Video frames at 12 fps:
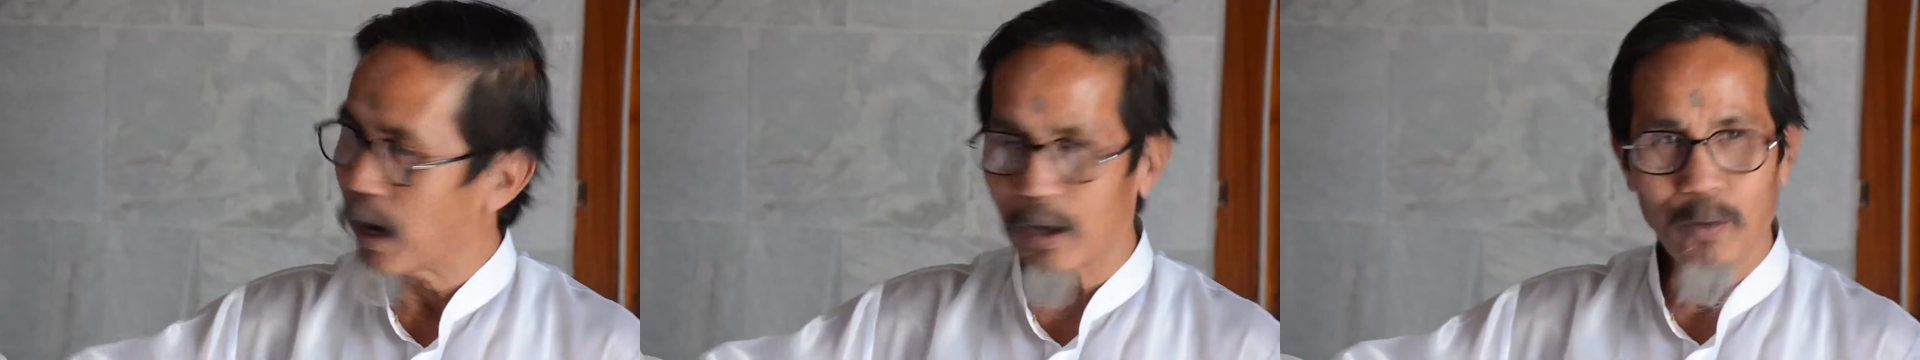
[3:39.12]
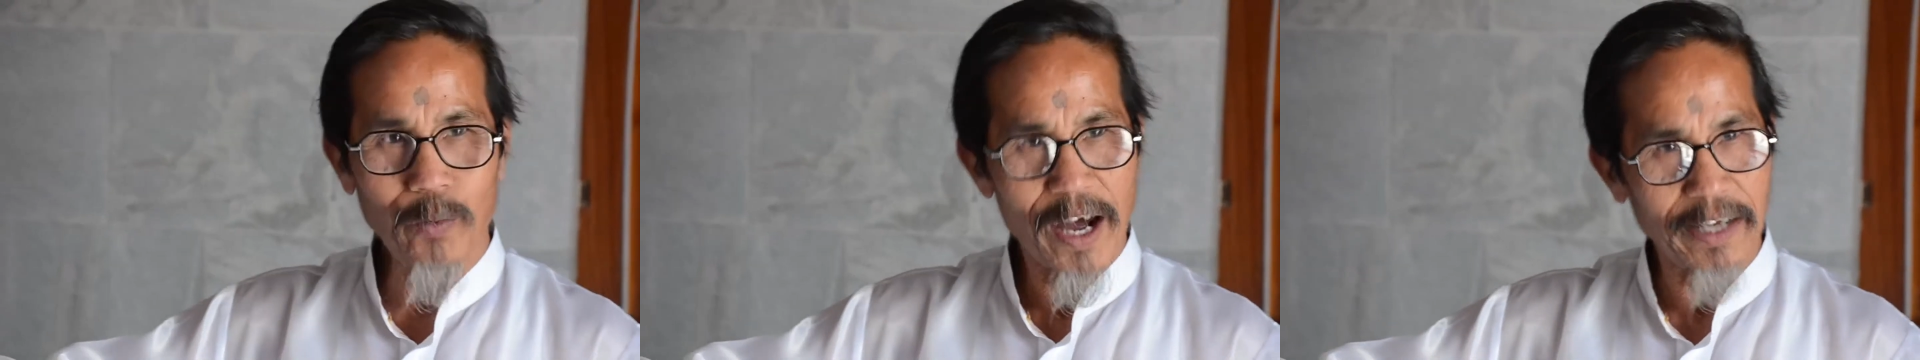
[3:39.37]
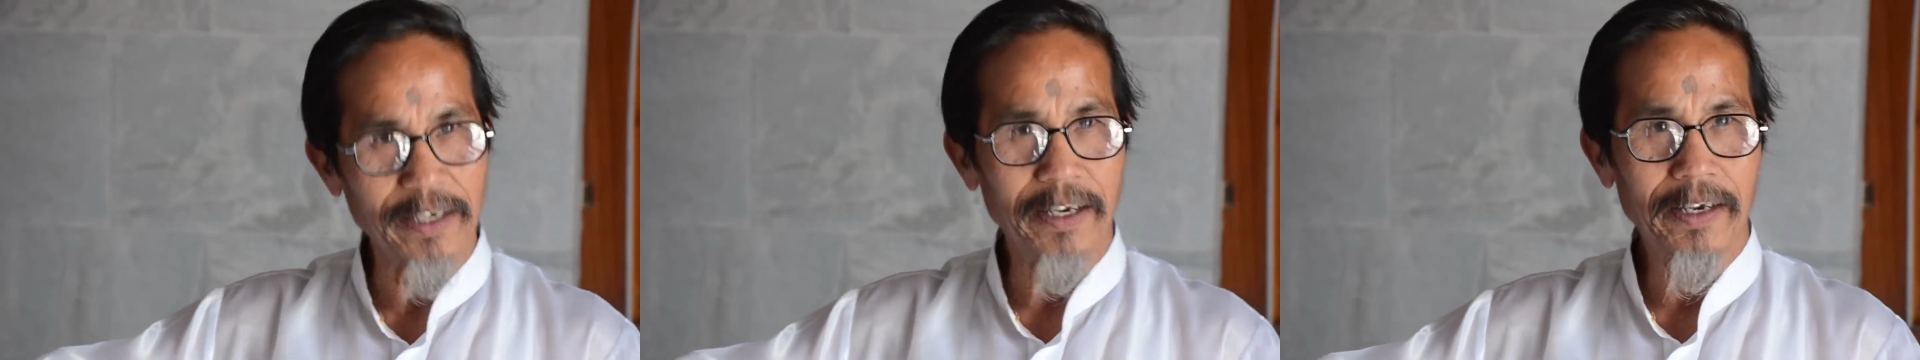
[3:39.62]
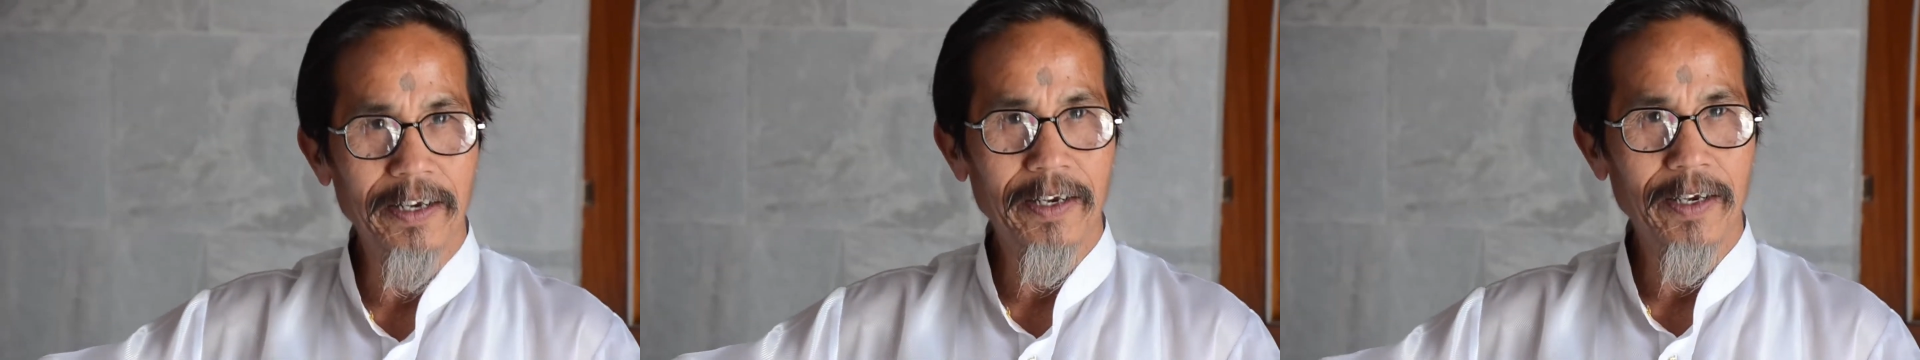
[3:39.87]
has a
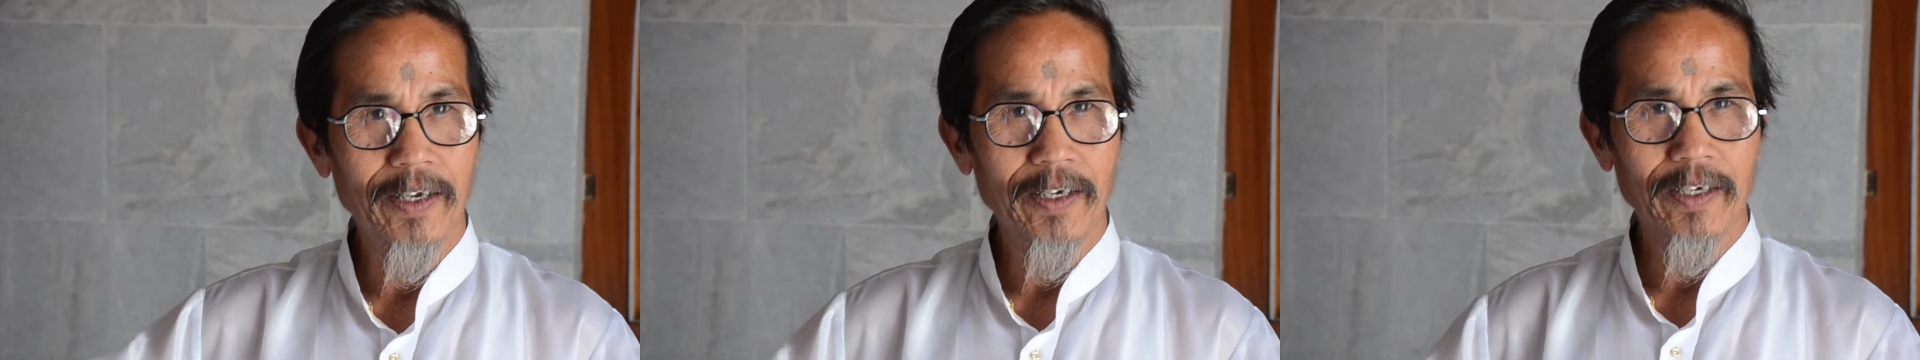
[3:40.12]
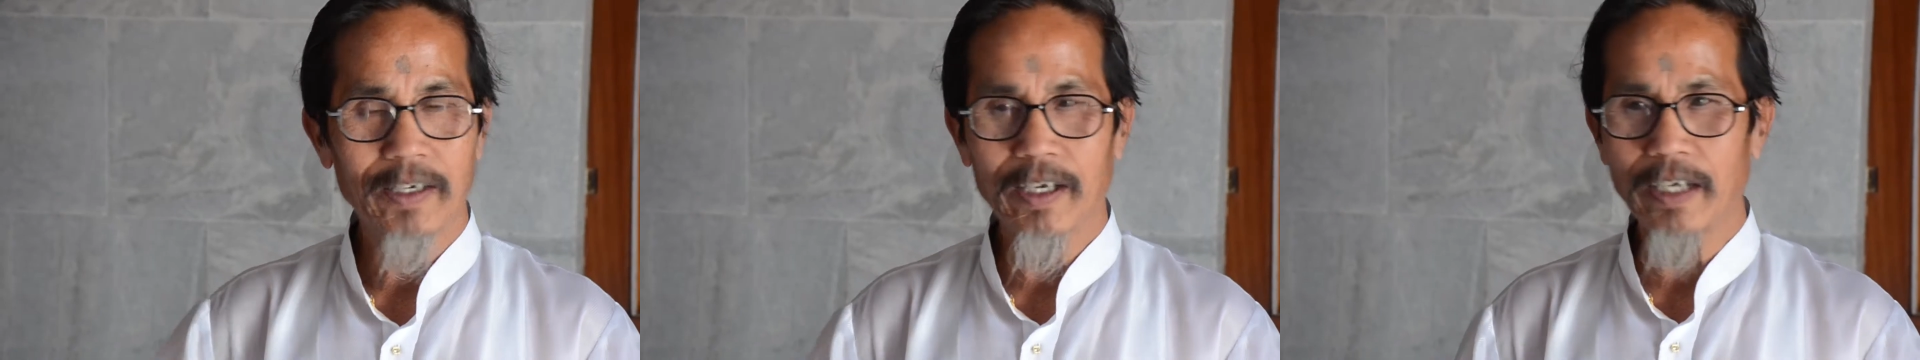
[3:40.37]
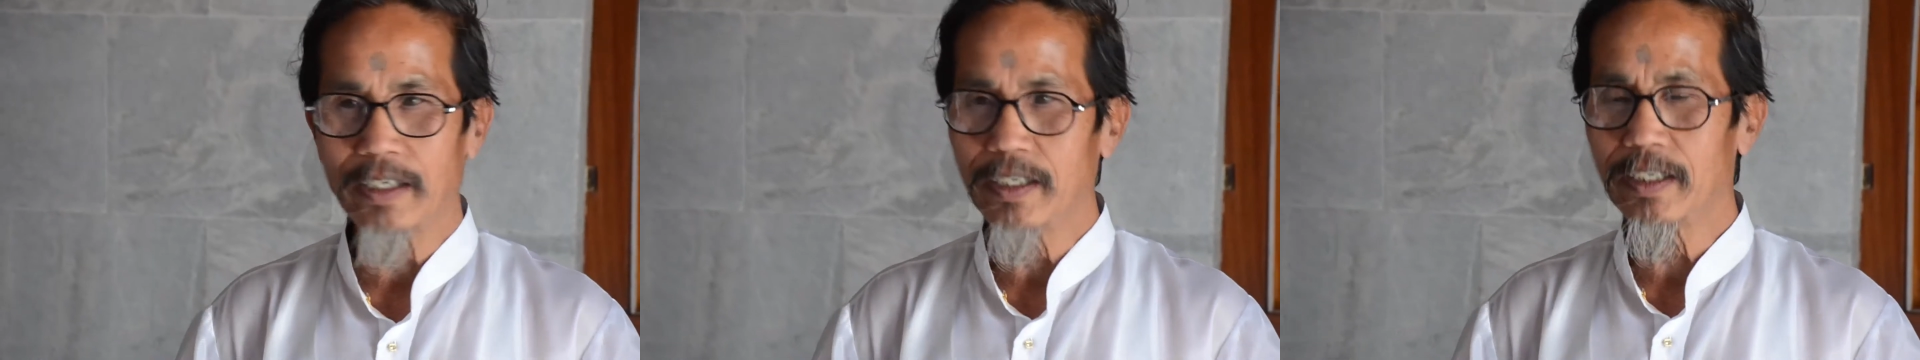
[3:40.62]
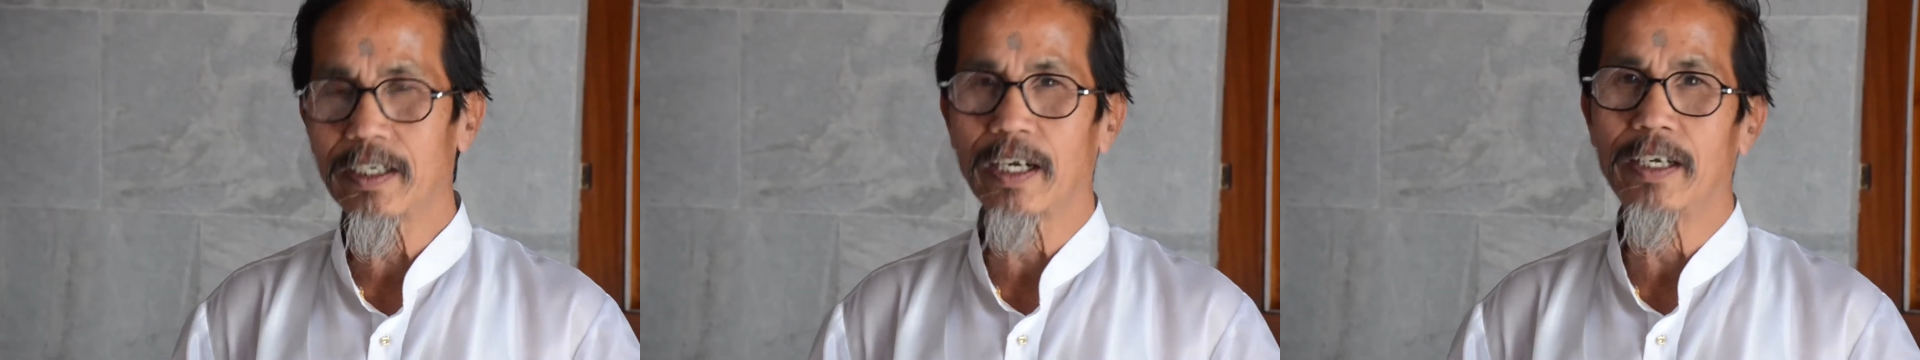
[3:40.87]
variety of interesting
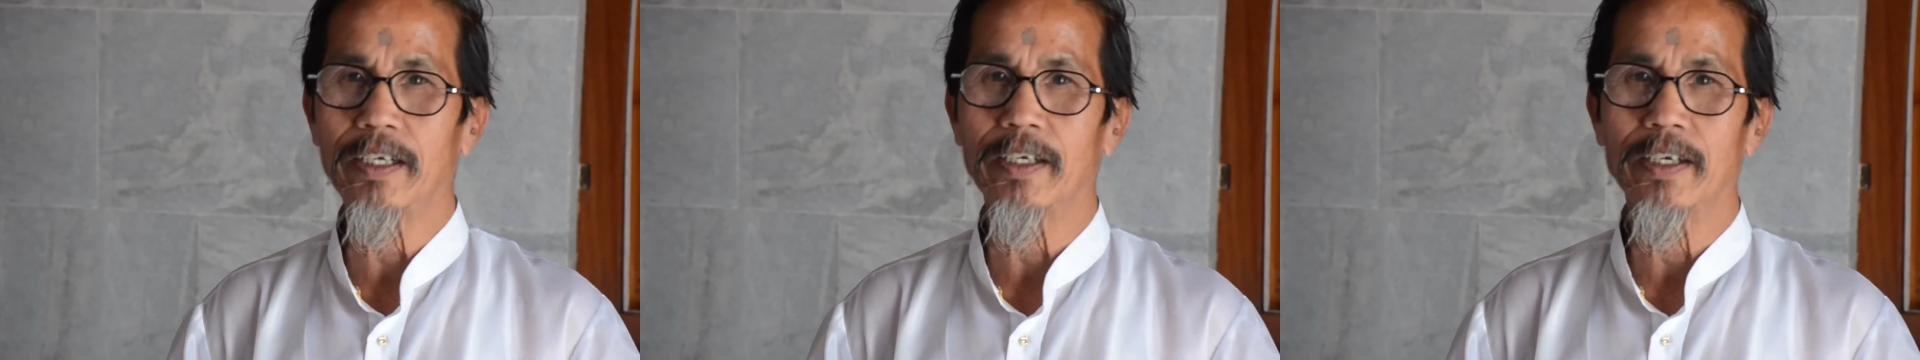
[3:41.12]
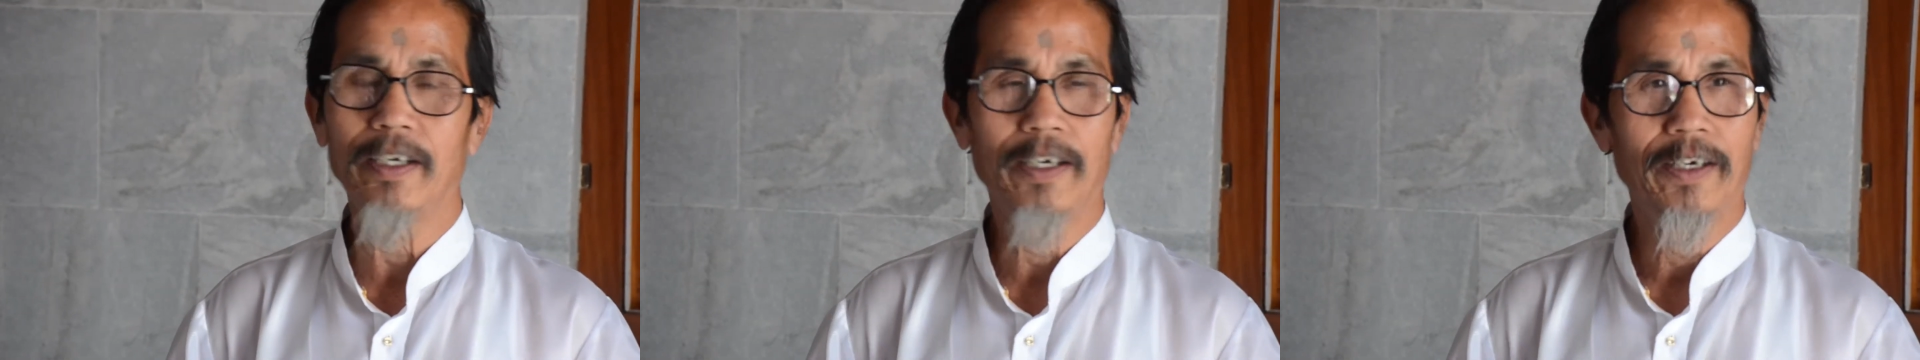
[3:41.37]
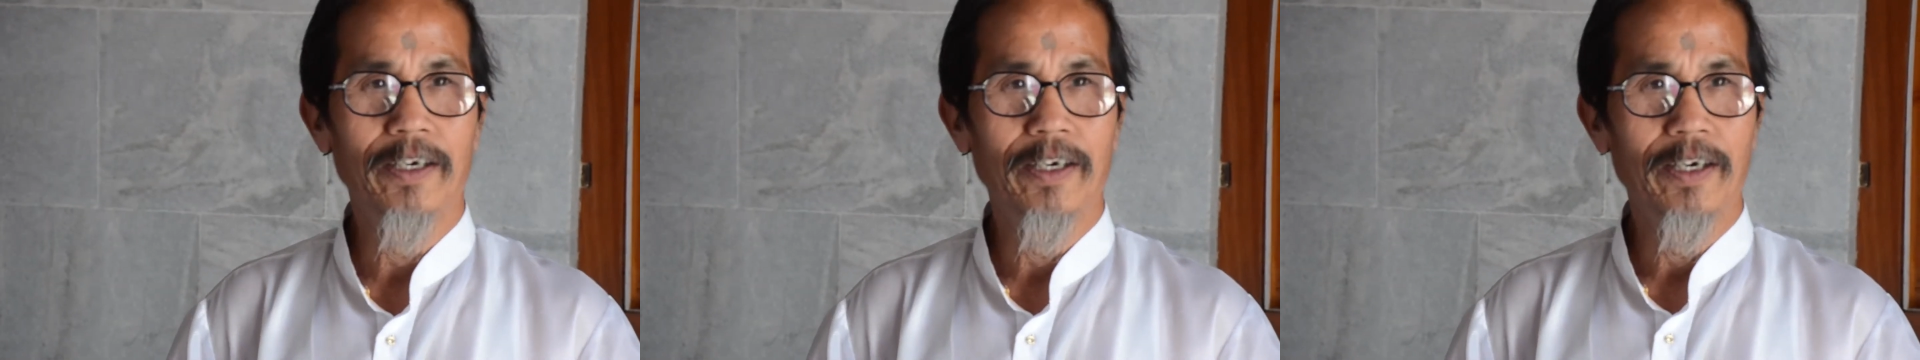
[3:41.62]
and unique culture.